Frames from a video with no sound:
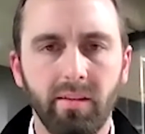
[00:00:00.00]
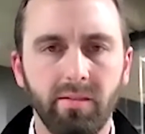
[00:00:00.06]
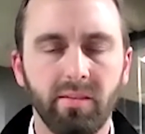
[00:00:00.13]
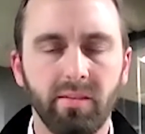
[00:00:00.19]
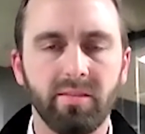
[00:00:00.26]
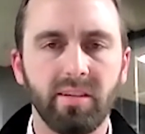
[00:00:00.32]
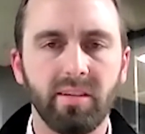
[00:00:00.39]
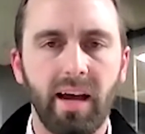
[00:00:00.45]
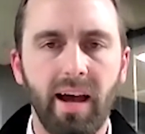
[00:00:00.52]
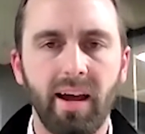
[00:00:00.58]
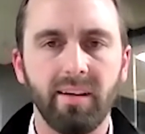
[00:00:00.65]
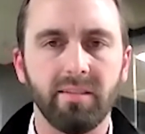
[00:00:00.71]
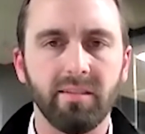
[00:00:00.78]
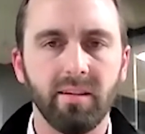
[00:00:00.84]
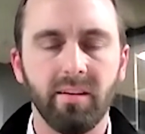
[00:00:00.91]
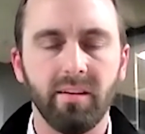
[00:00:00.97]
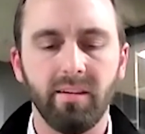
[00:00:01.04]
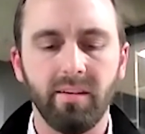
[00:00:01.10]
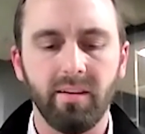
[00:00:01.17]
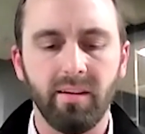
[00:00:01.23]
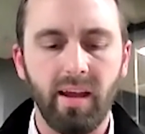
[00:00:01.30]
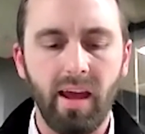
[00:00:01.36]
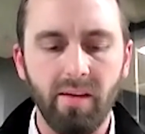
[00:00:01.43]
size and
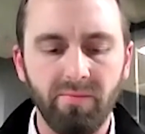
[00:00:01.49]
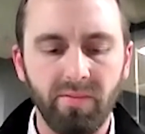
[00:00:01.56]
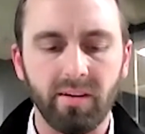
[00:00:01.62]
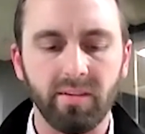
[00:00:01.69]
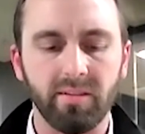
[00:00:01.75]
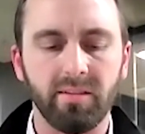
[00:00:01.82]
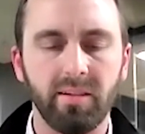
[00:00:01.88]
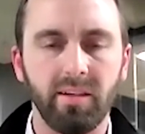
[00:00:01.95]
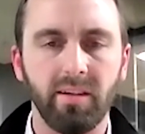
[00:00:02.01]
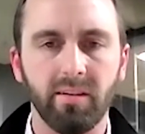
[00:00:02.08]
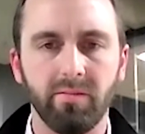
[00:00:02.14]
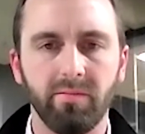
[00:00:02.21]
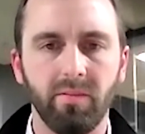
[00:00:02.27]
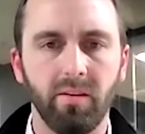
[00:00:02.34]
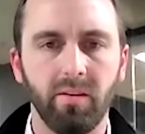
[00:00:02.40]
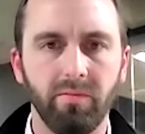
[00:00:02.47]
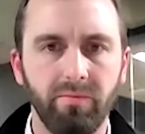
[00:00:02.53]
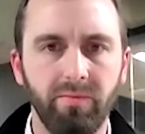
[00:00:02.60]
efficacy of